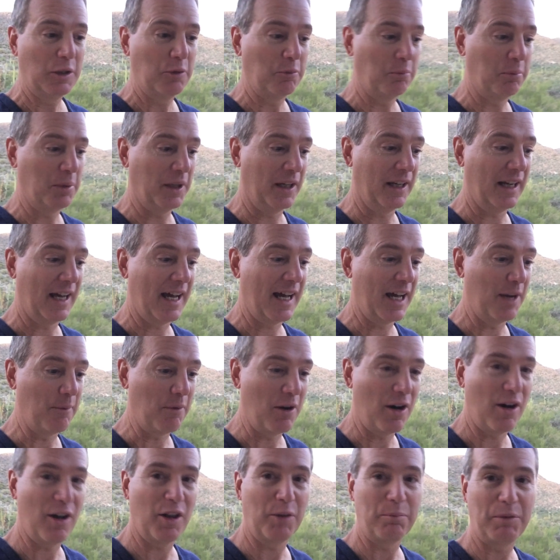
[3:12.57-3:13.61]
But I am
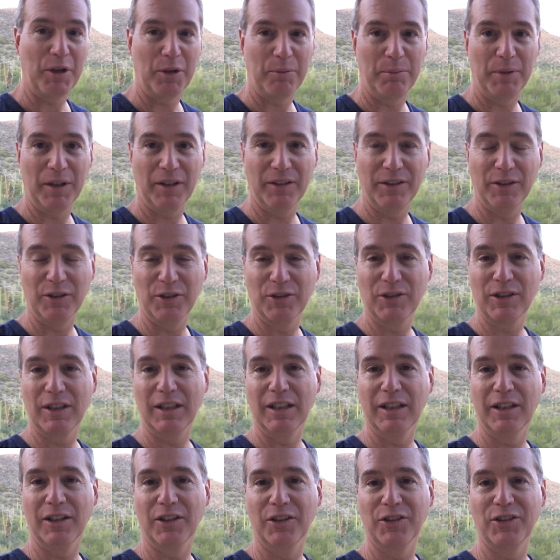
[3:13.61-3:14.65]
all about building those
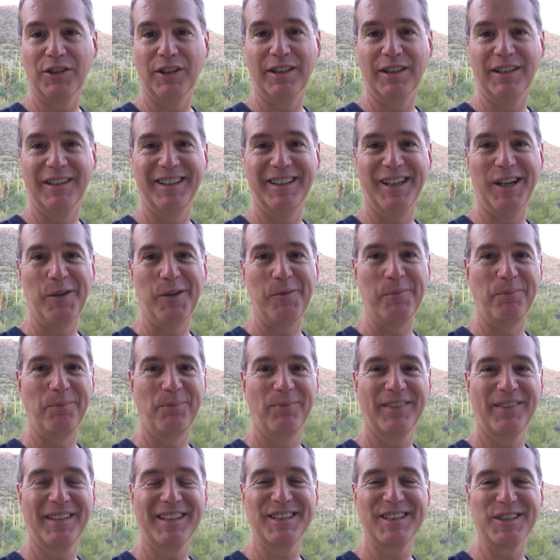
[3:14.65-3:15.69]
skills, and
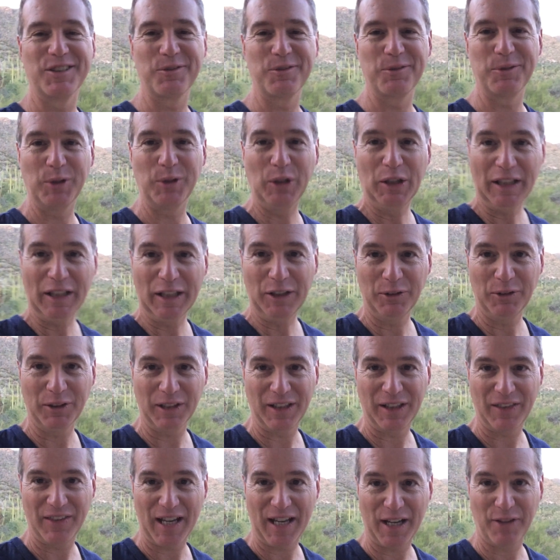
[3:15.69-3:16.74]
just really,
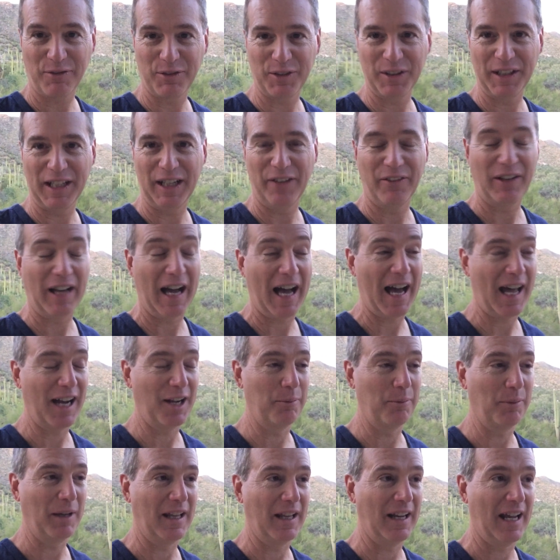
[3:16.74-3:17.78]
really thankful that I've got
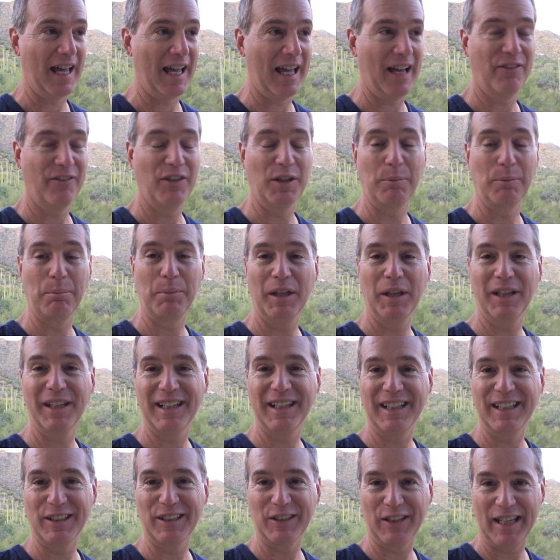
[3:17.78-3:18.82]
them, and I have the
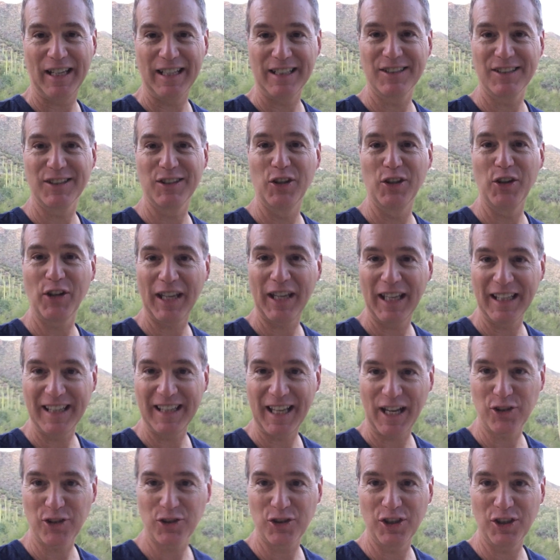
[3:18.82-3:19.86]
ability to like look at
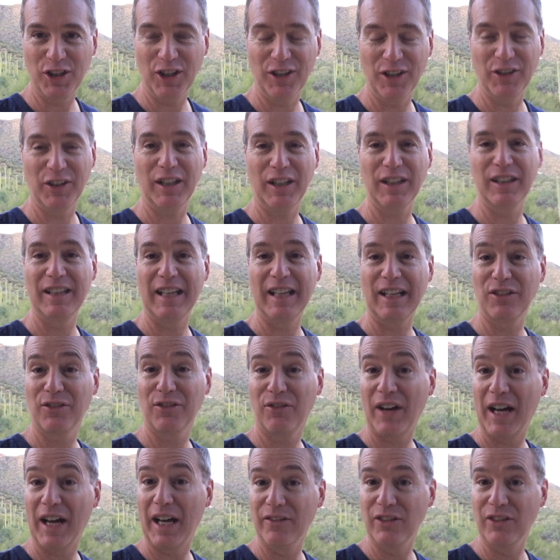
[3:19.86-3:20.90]
next year and look at the next
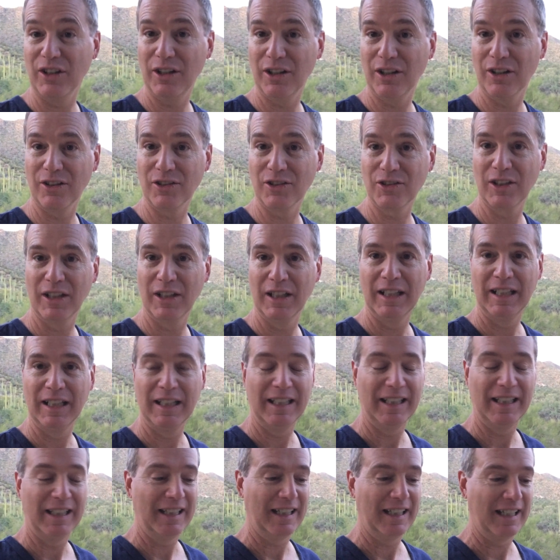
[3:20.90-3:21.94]
5 years
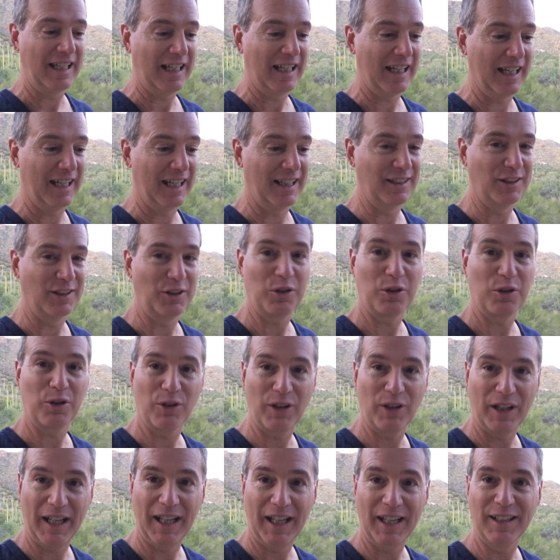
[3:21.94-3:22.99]
and
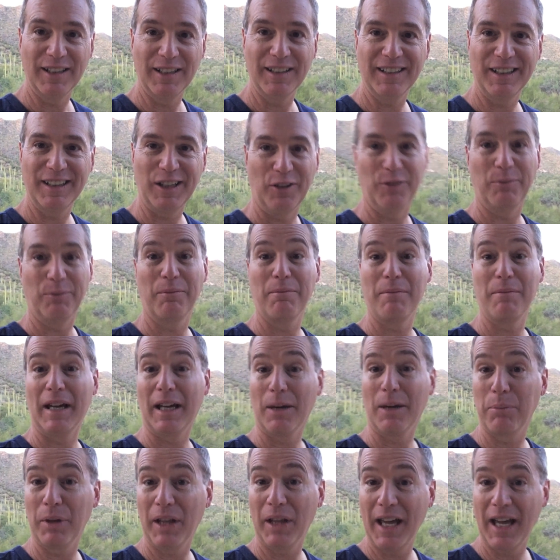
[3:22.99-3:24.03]
create, you know,
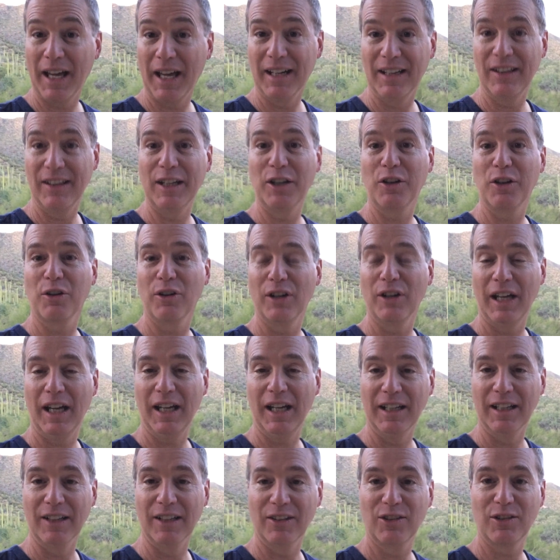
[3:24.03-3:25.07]
make a plan and then
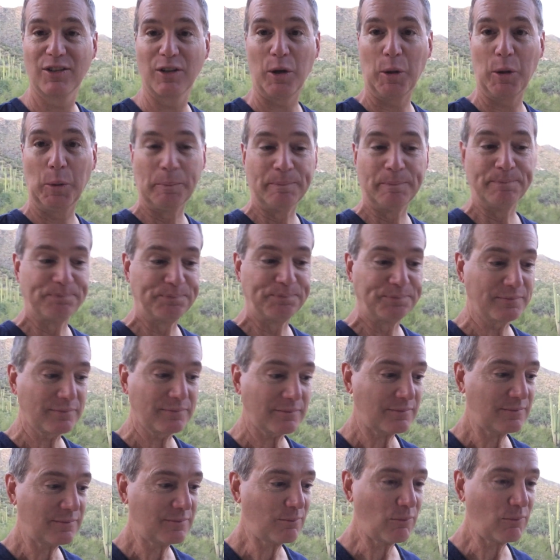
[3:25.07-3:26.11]
create it. So
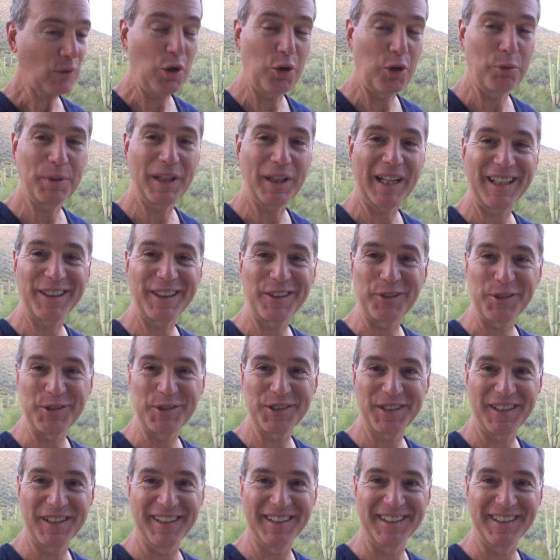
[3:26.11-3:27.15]
I hope you got those
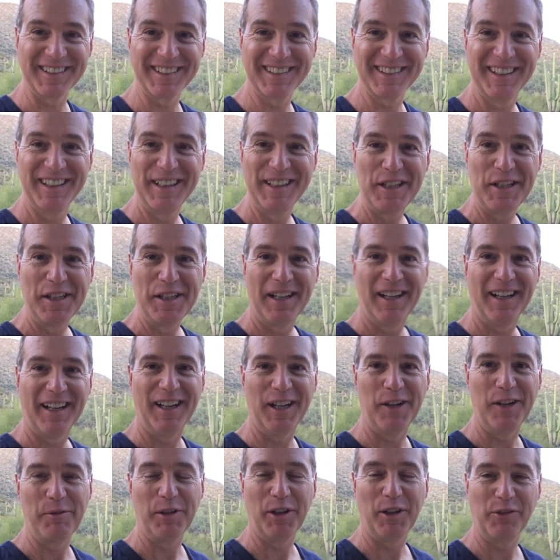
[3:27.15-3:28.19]
skills.
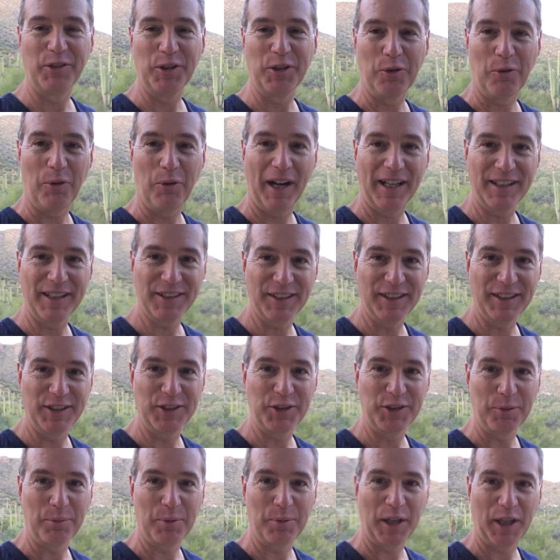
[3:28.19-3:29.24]
If you're watching
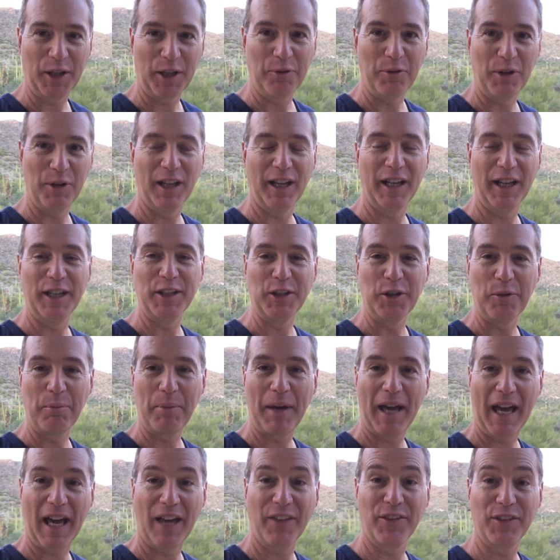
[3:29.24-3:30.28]
this, you're probably well on your
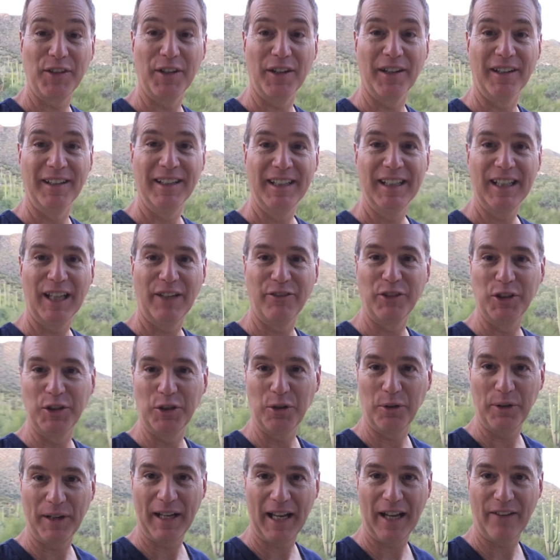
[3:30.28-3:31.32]
path to, if you
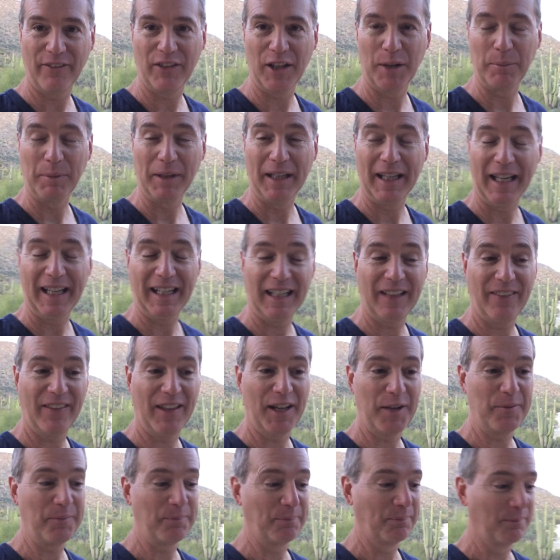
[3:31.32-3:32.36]
don't have them, getting
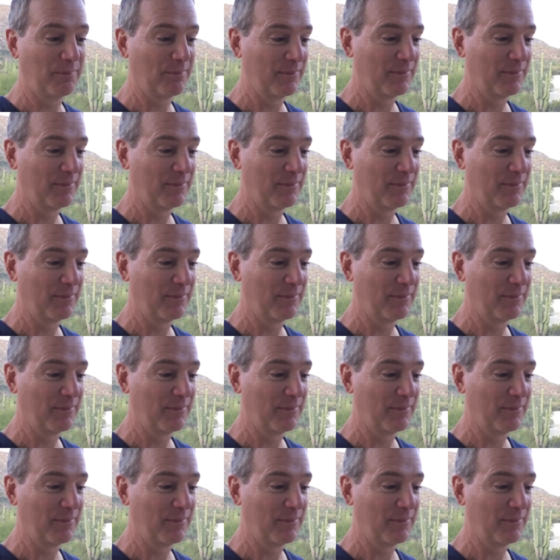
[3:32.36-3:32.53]
them.